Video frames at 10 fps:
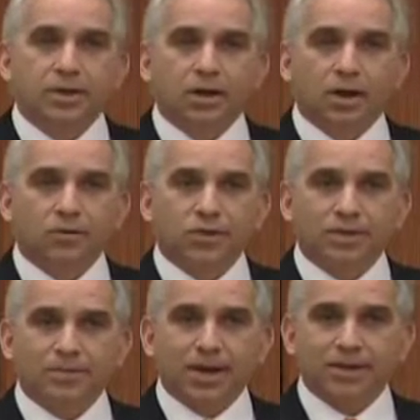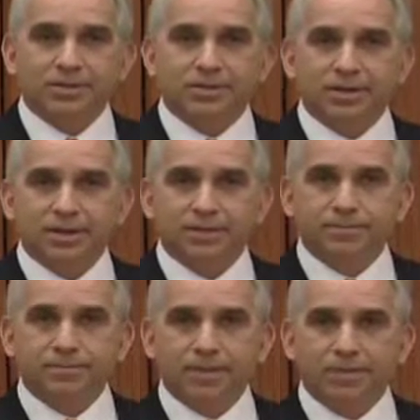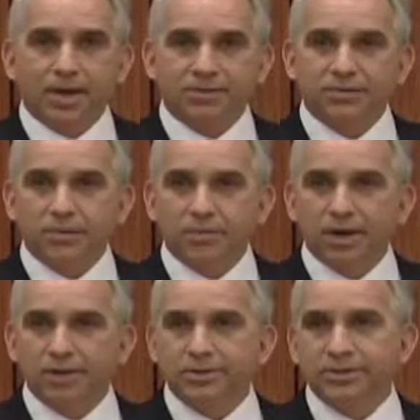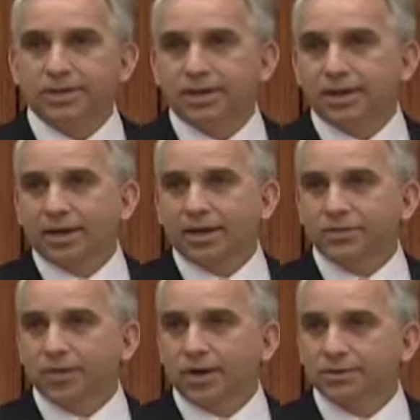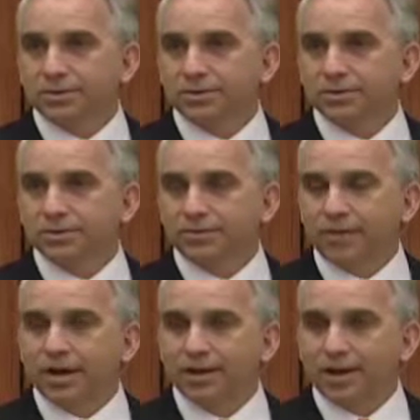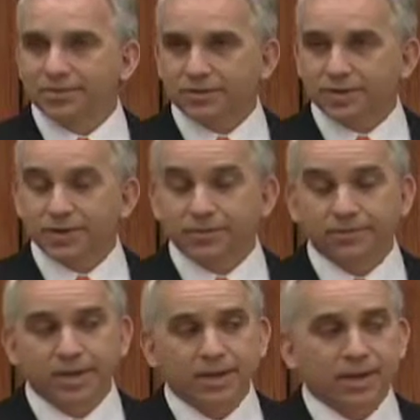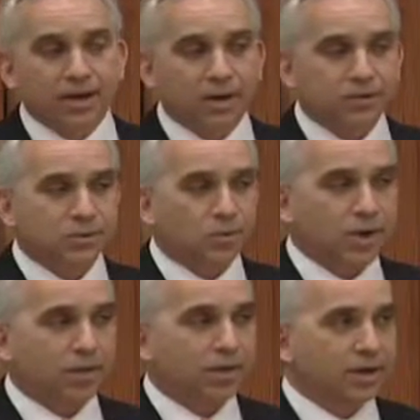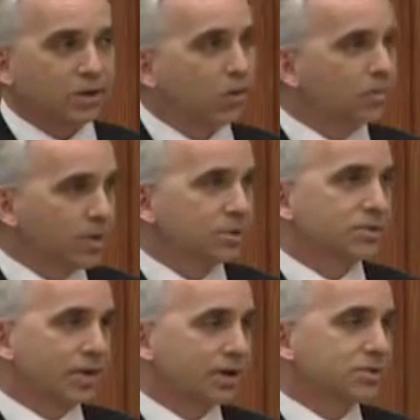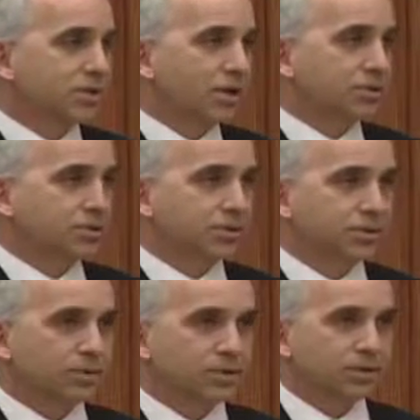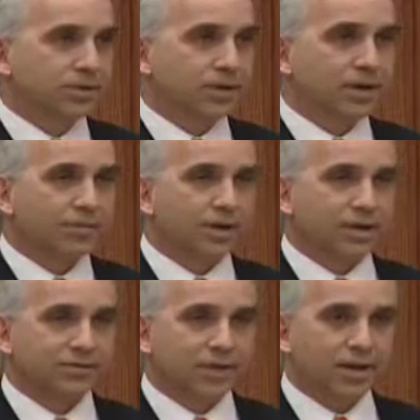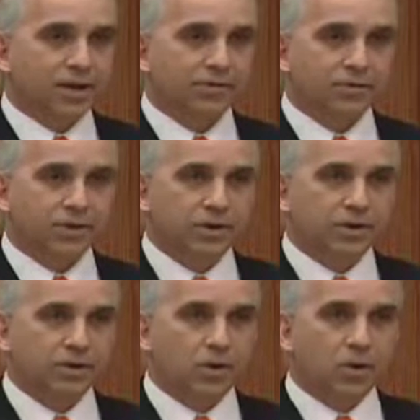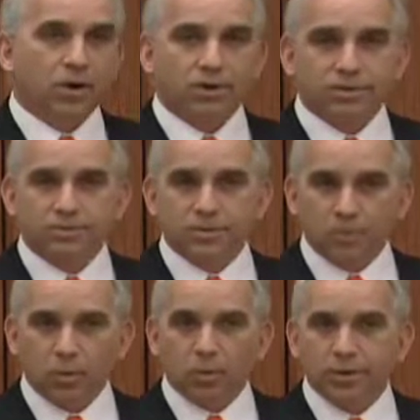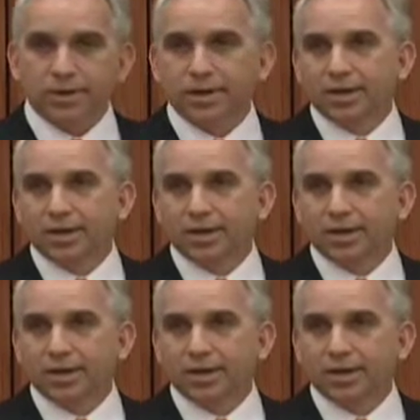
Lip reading: over these past few months in trying to finalize the deal. I also want to thank all the members of the legislature too, I should say, because they offered their wholehearted support